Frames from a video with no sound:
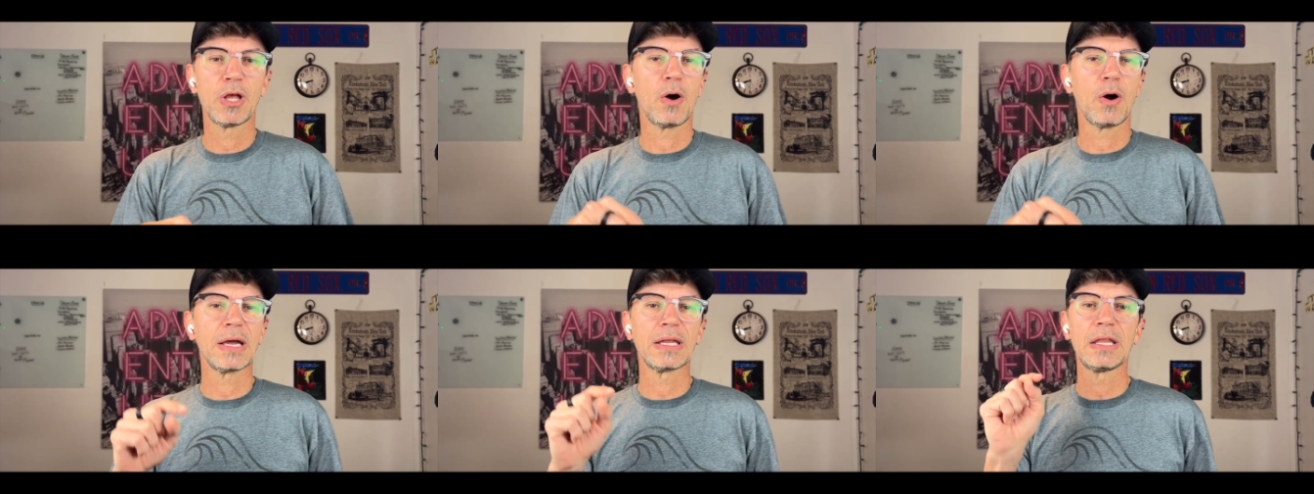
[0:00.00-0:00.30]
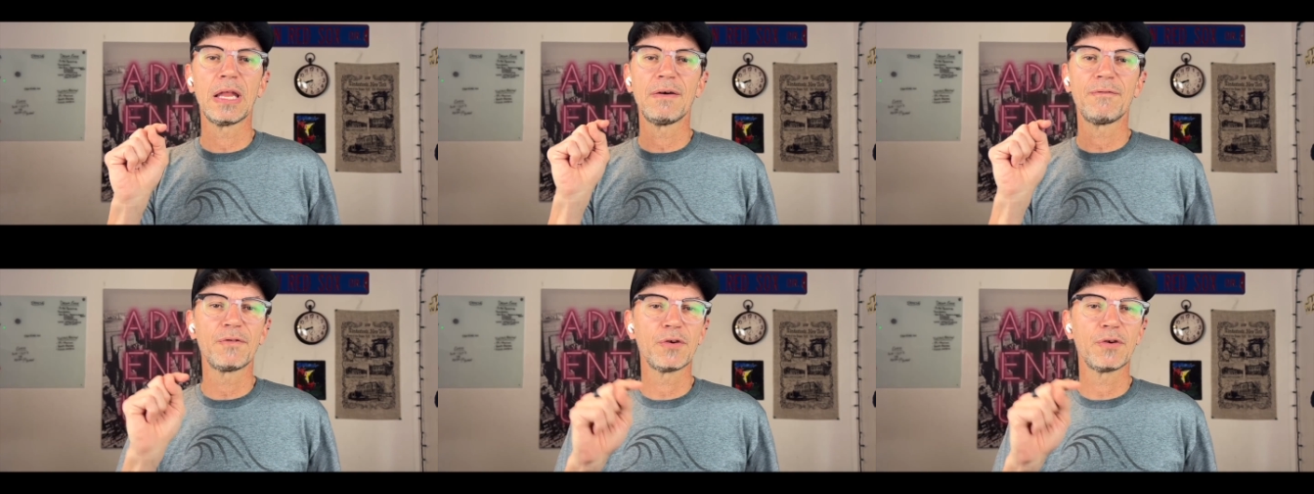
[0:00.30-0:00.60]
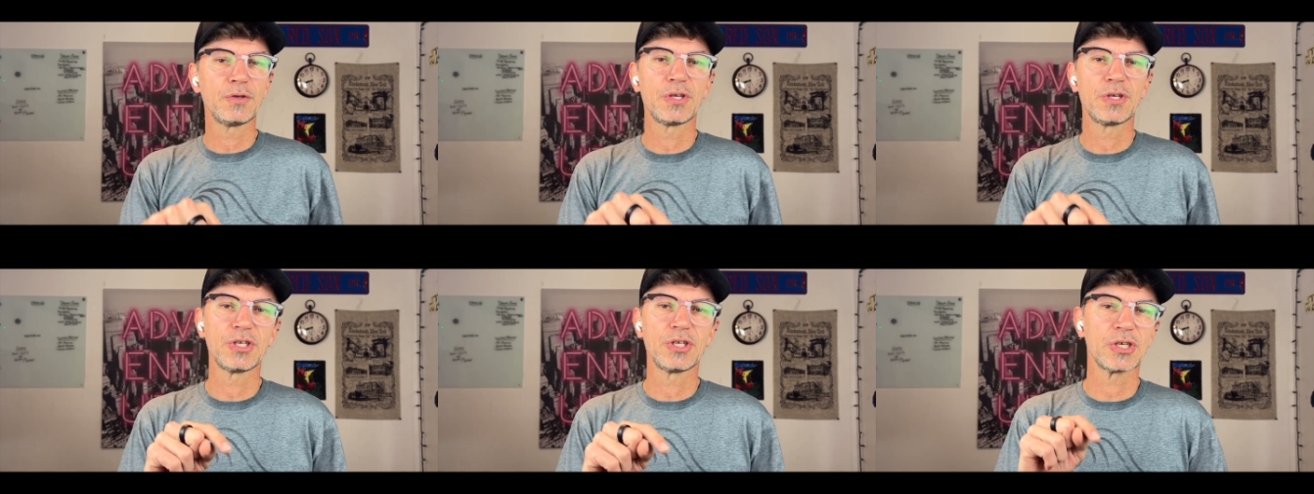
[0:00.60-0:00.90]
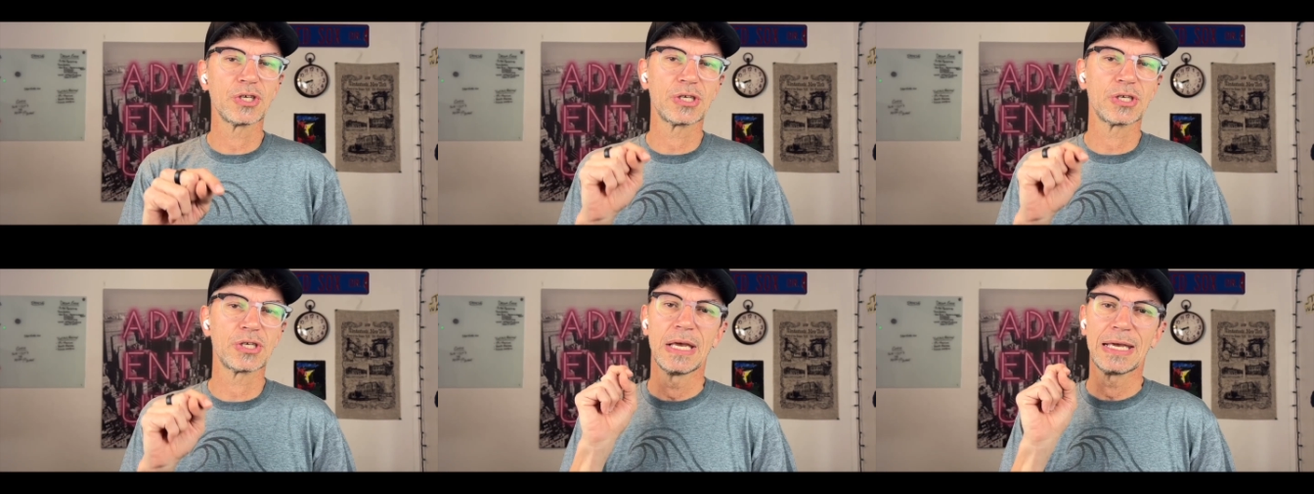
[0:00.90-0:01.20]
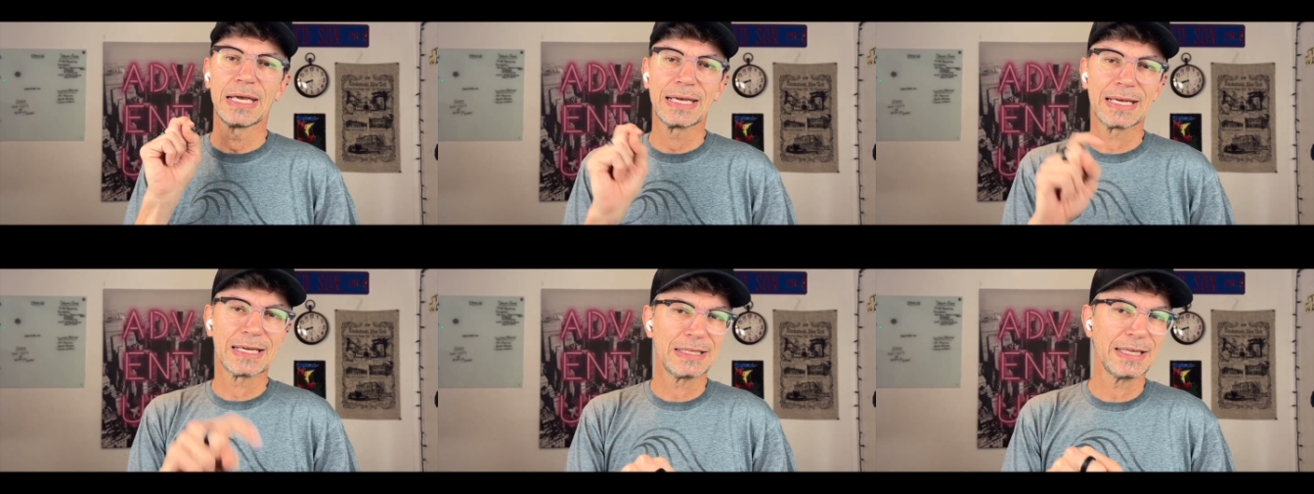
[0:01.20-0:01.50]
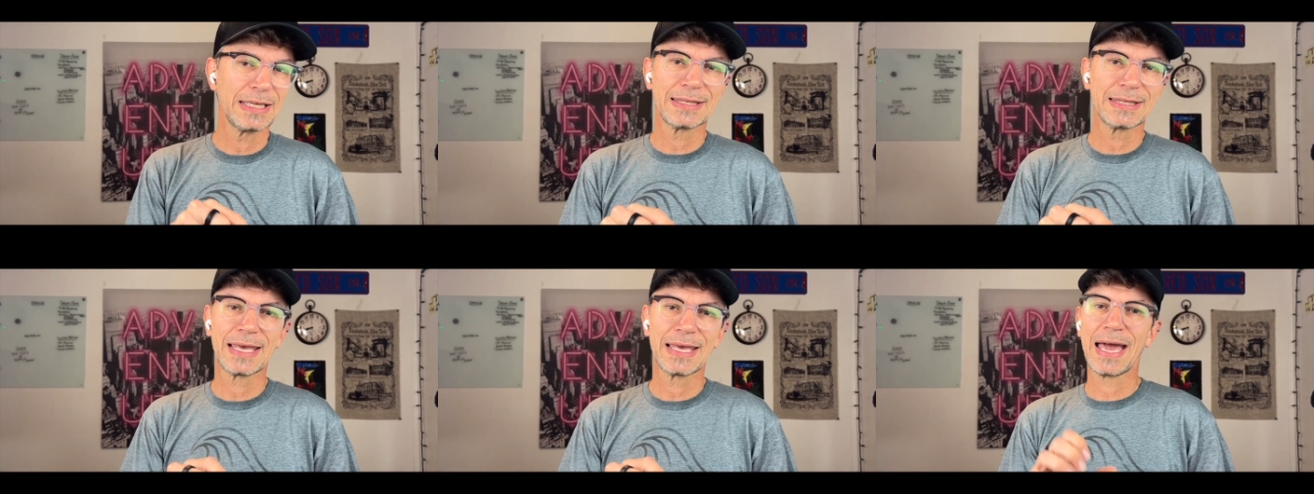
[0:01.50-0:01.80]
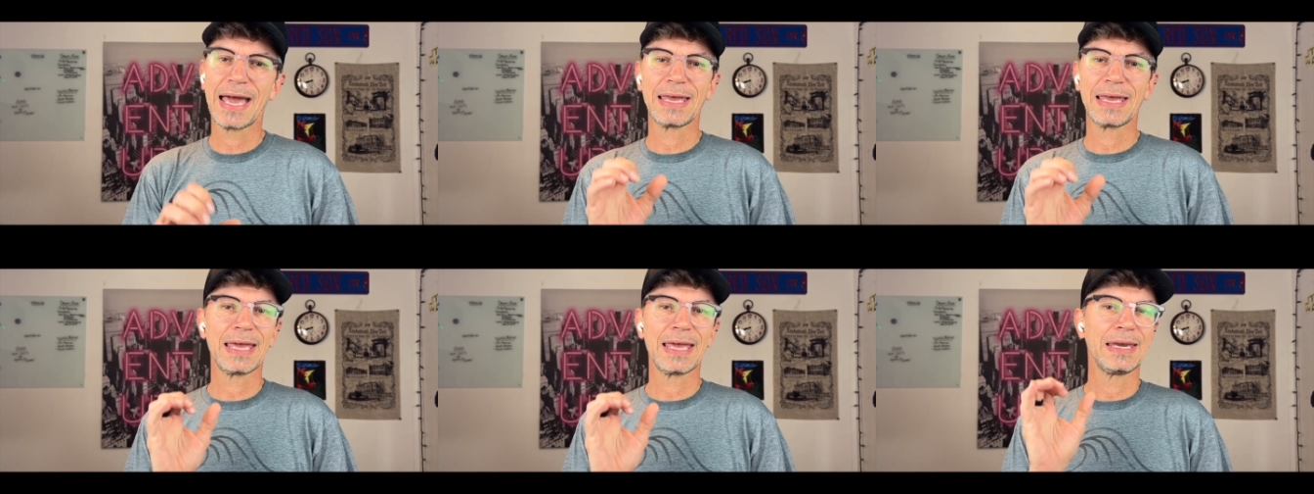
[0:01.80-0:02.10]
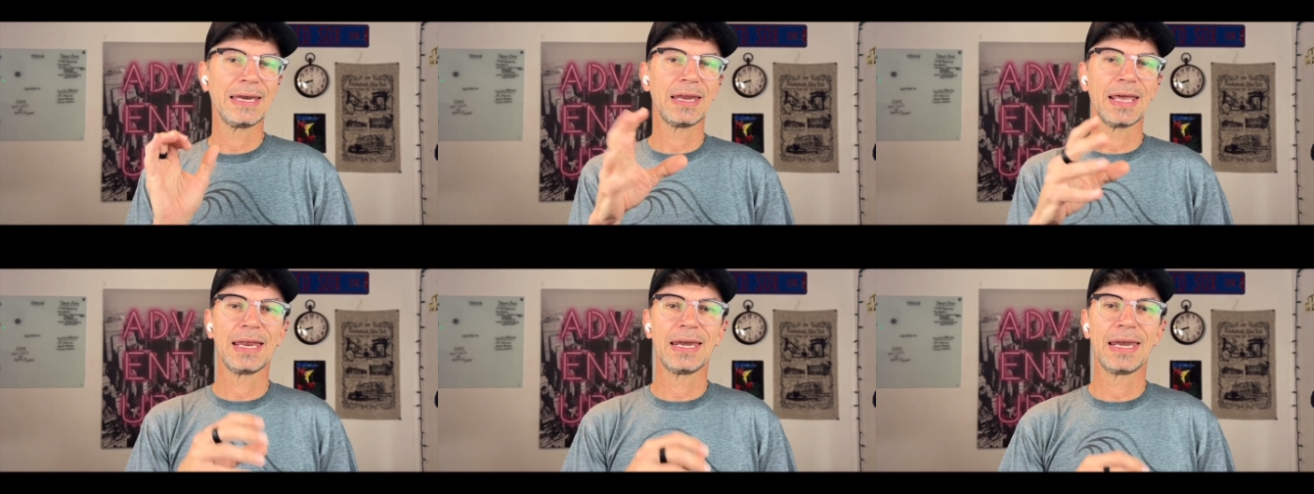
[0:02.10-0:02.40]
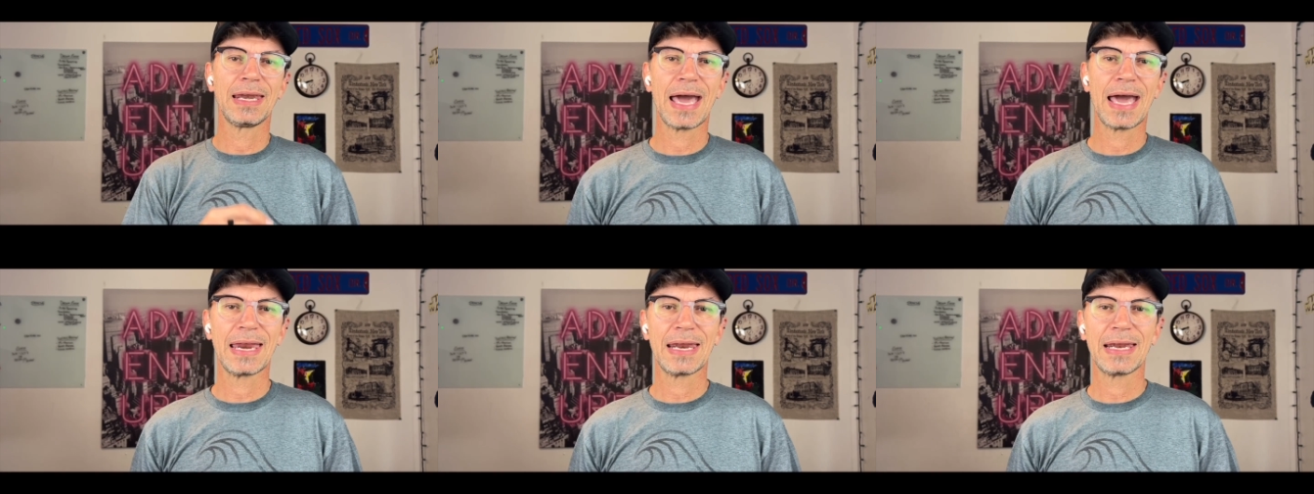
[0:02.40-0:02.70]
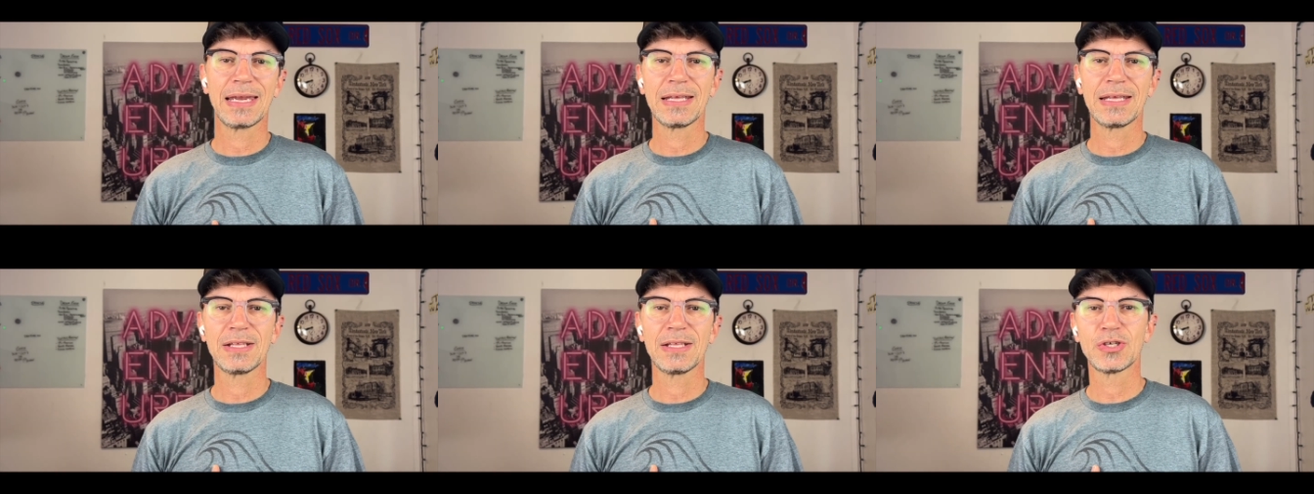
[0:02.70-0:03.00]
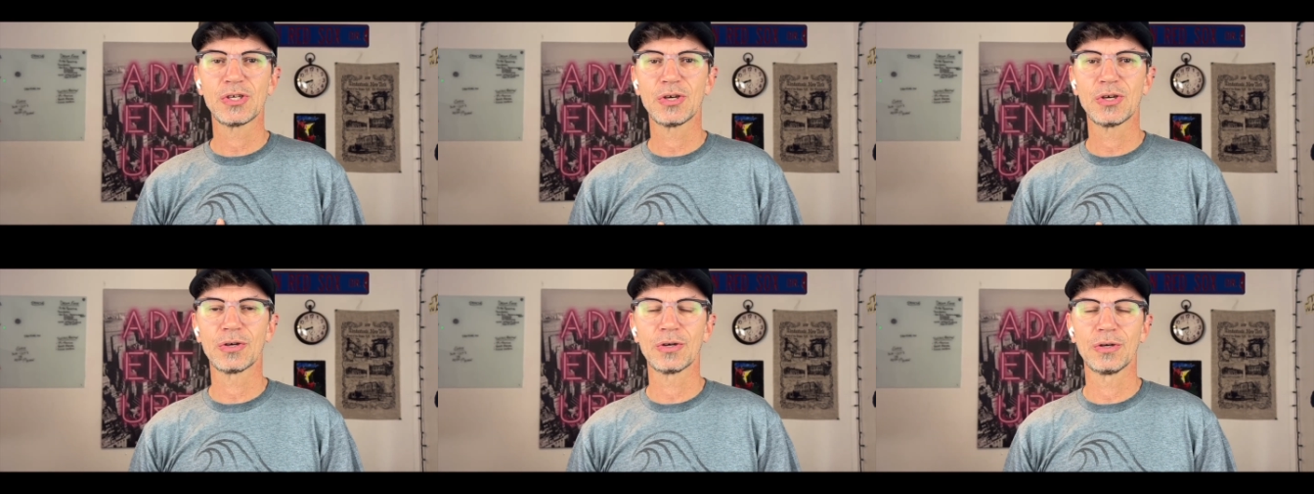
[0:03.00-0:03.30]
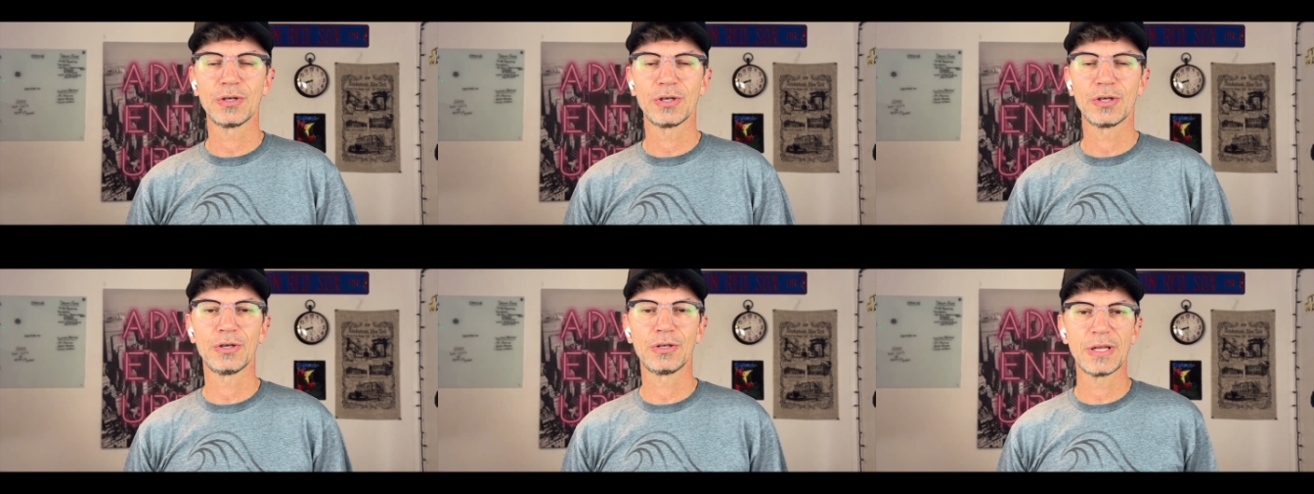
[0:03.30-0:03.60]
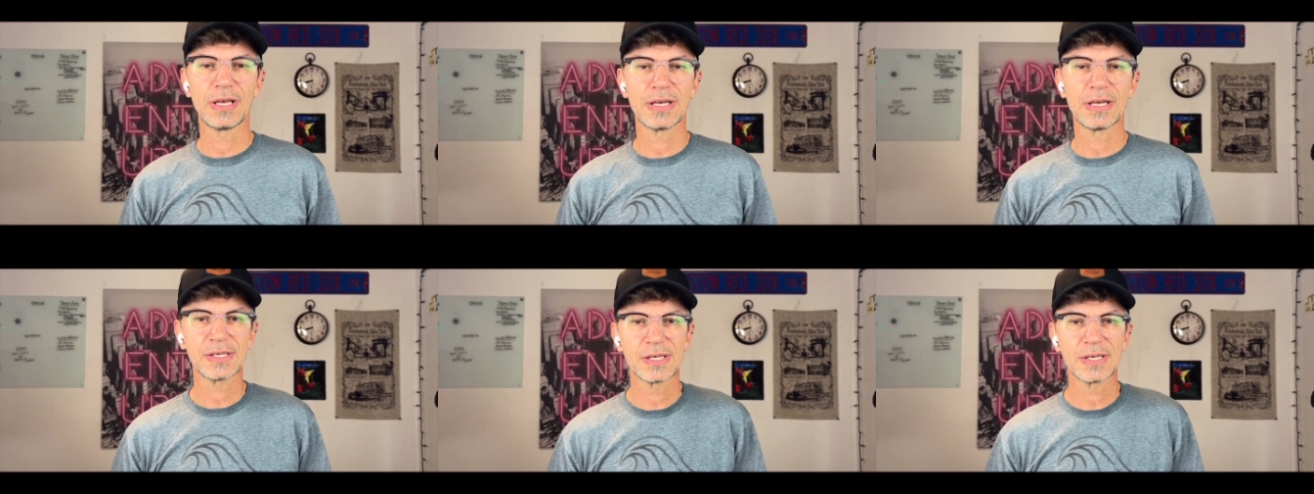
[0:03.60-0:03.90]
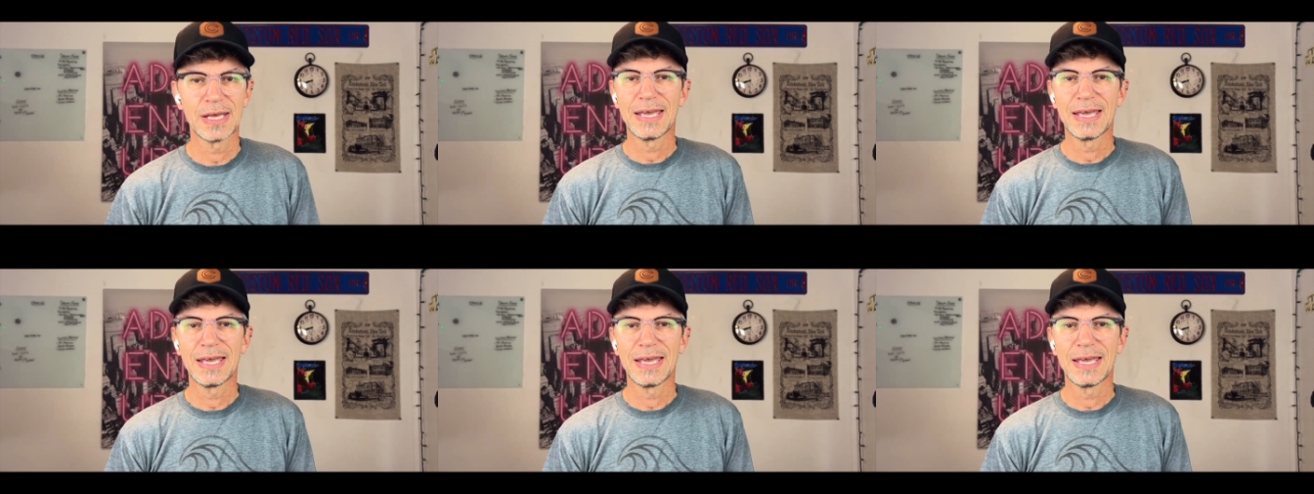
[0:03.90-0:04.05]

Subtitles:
I'd love for you to just click that and add it into your list.